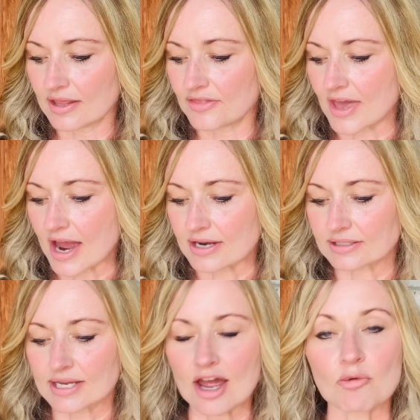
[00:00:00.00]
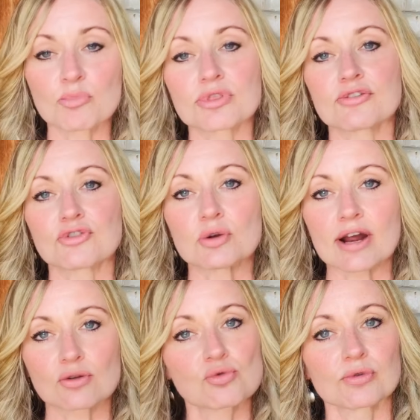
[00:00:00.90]
that help with the free
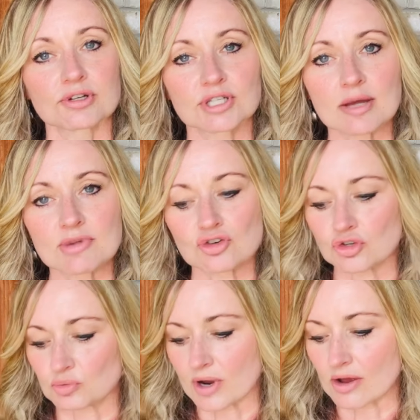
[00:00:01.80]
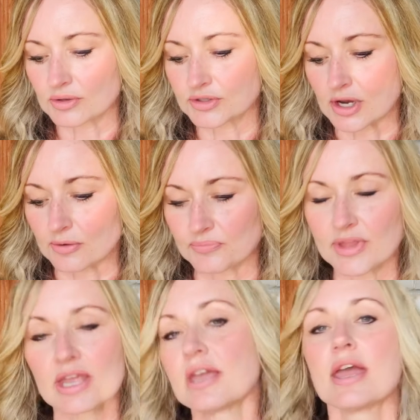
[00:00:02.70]
radical damage as well. So
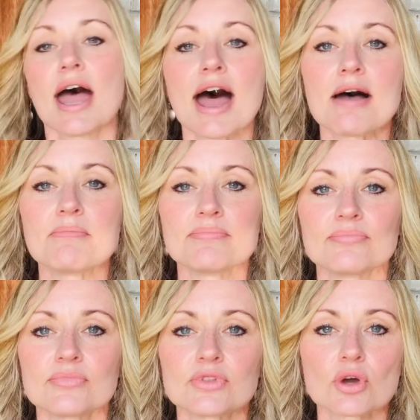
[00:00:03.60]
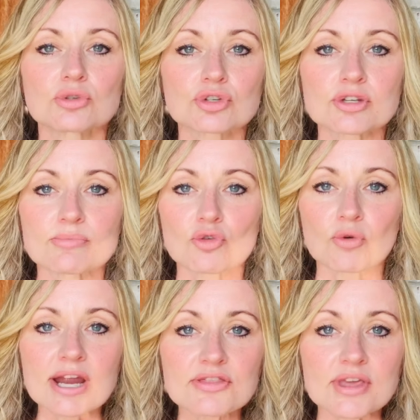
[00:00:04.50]
those are some
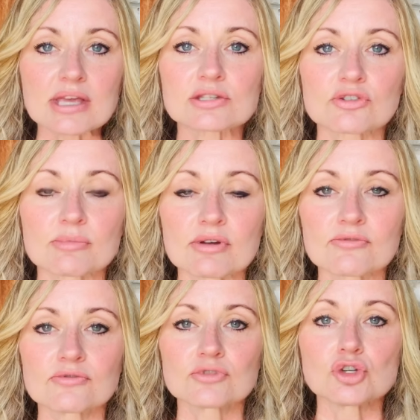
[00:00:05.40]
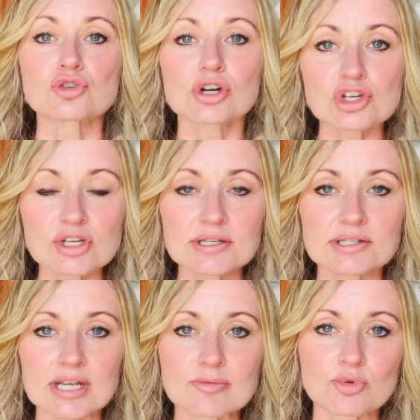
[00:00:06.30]
great things from a nutrition
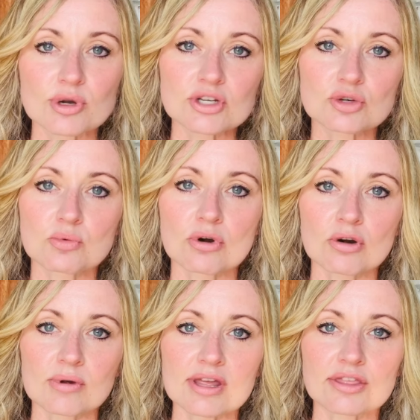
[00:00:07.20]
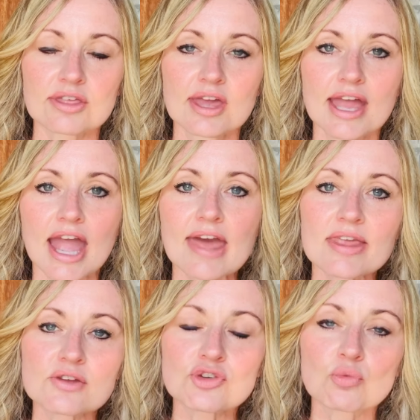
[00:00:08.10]
standpoint to work with. And
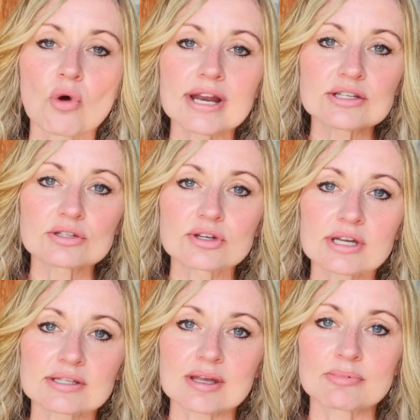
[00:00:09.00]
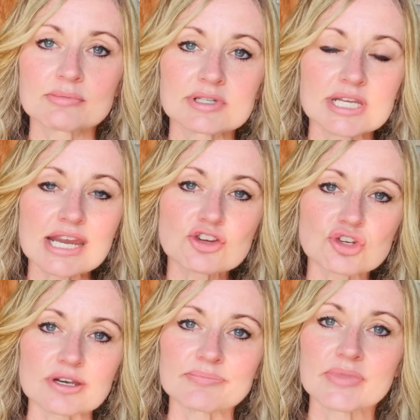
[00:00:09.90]
then if you're wanting to look at
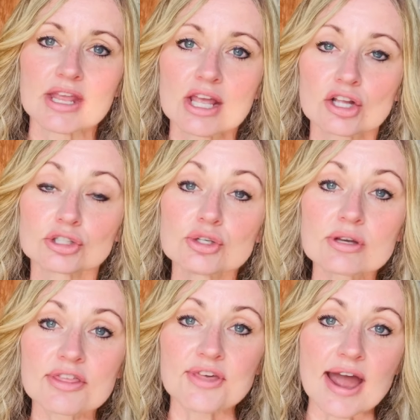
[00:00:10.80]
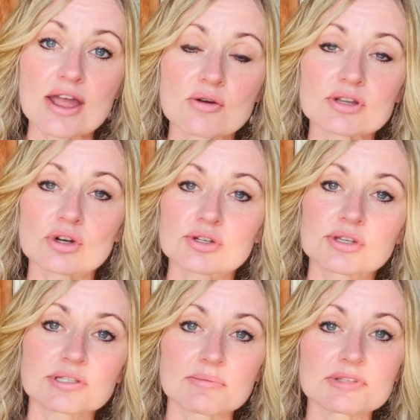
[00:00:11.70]
supplementation, glutathione is our
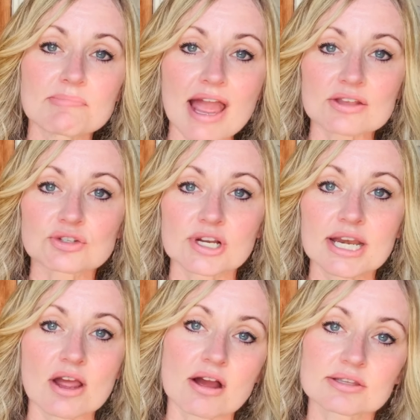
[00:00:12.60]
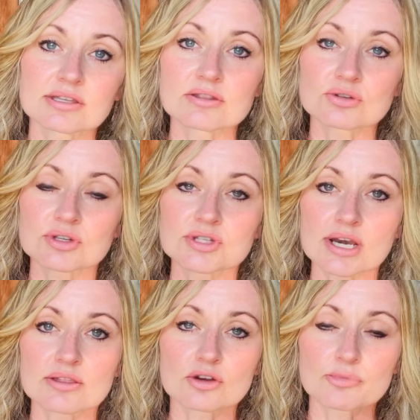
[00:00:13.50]
system's master antioxidant. There's a
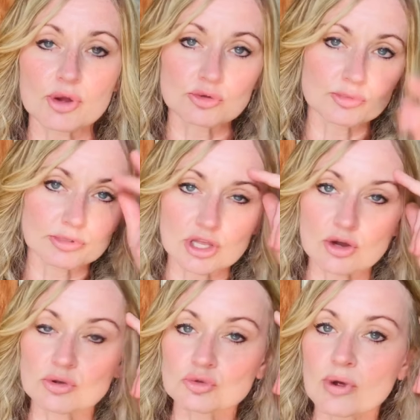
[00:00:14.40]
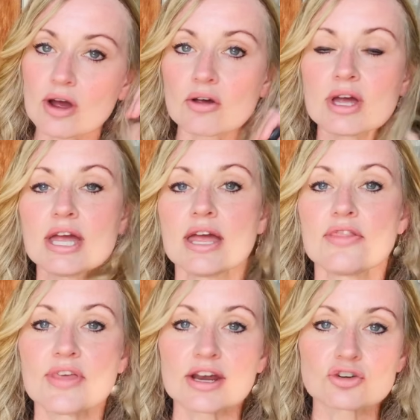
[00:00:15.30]
study that I'll post below as well
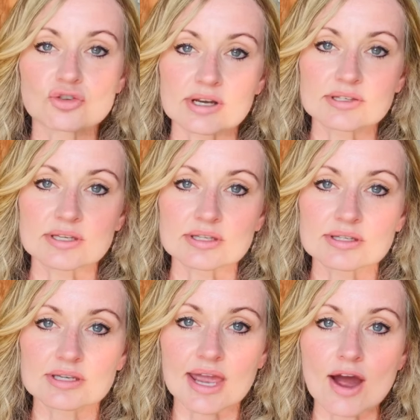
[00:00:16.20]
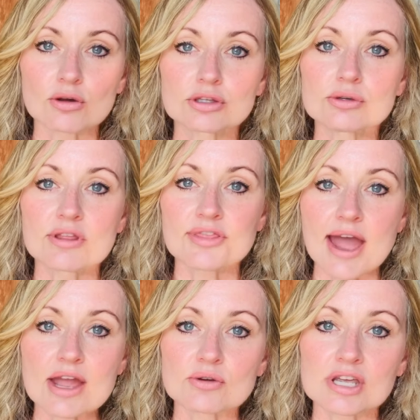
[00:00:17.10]
that addresses how
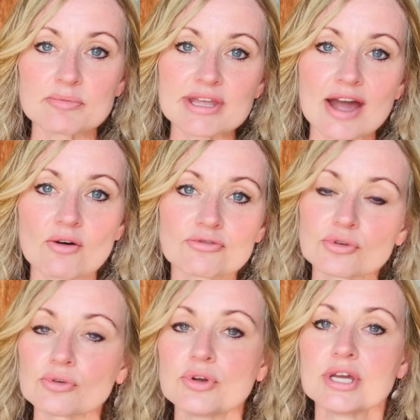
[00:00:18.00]
glutathione can be helpful